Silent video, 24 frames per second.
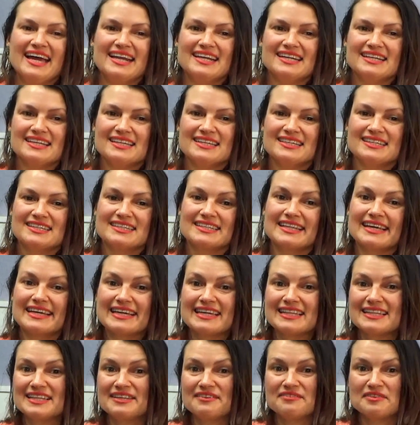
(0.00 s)
And
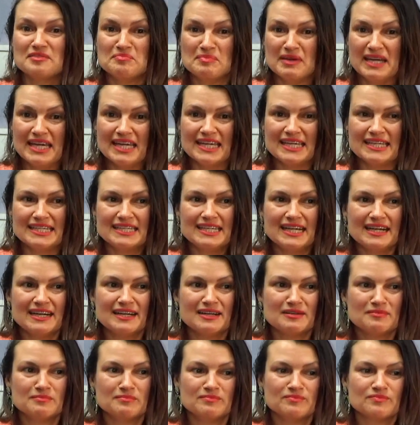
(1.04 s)
luckily for me,
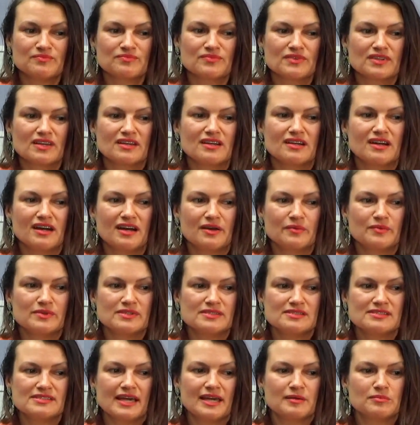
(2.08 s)
I
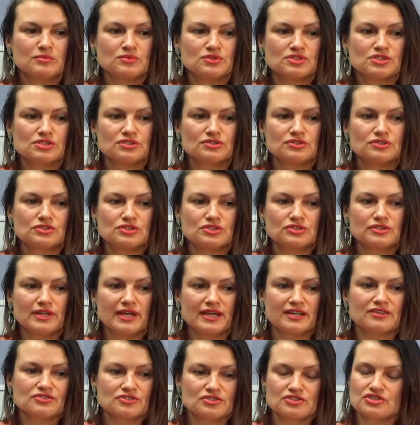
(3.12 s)
was able to do
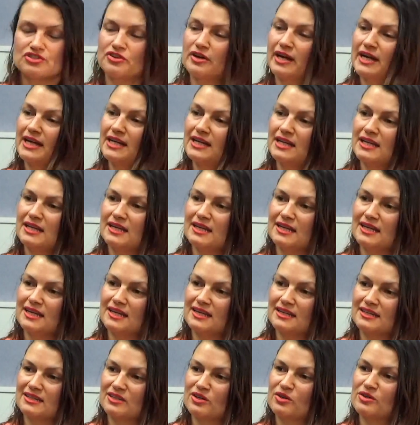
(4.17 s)
extra training
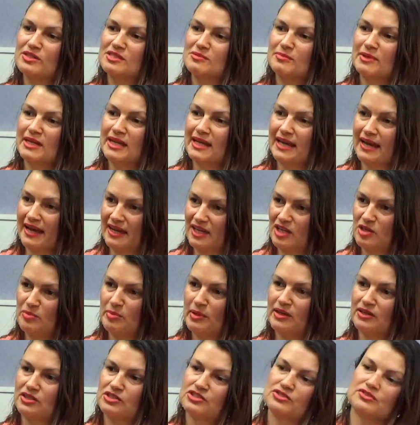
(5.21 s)
in cosmetic
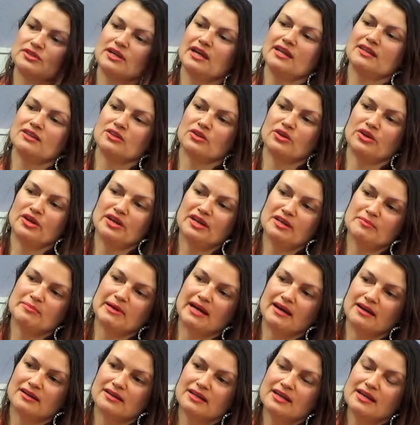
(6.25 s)
acupuncture and learn
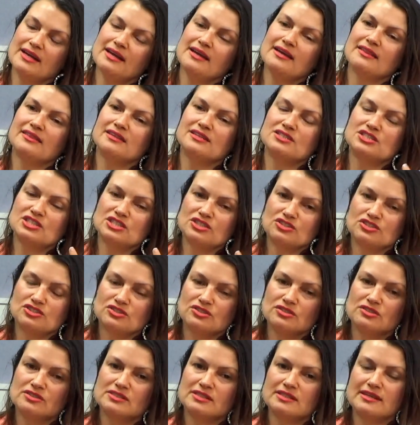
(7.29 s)
about the
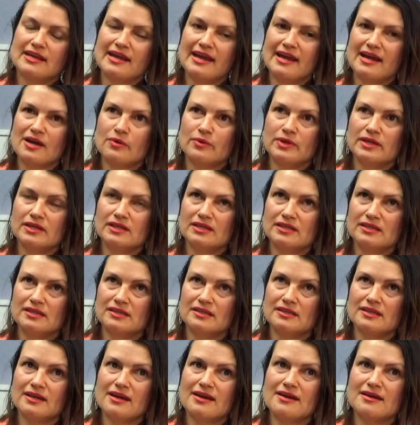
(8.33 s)
tissues and how we
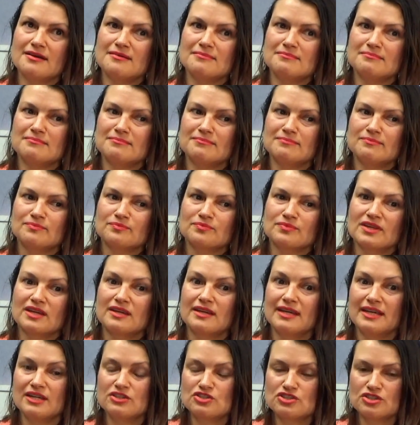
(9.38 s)
can
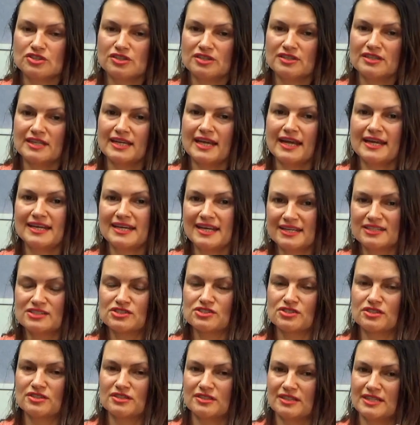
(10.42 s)
internally and
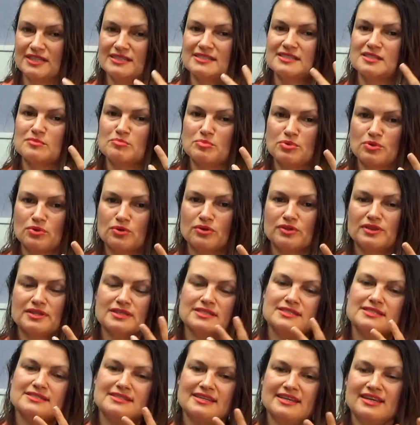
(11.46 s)
externally support the
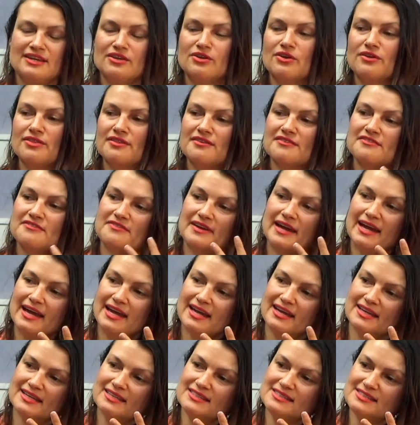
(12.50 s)
skin on the
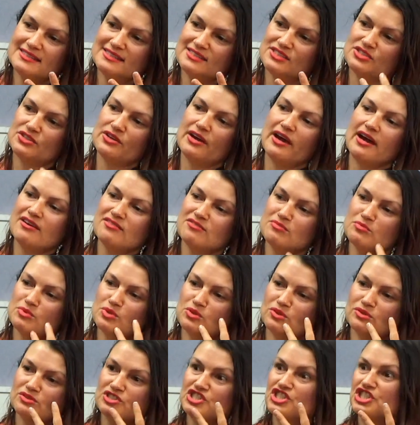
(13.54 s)
face to have
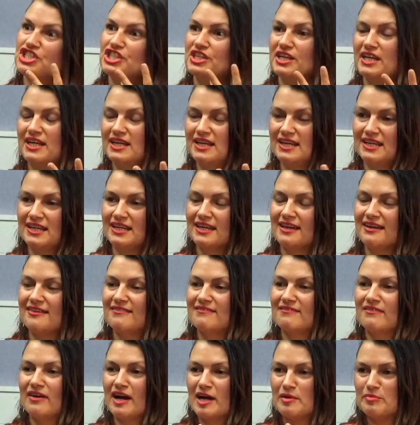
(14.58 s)
more chi
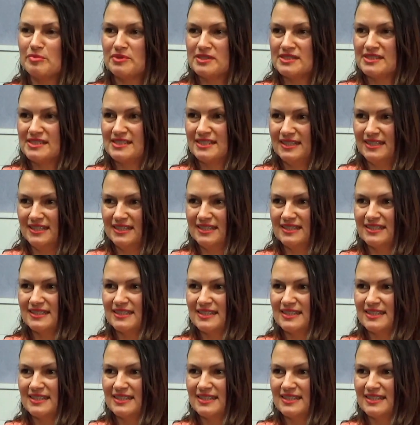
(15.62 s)
and vibrancy.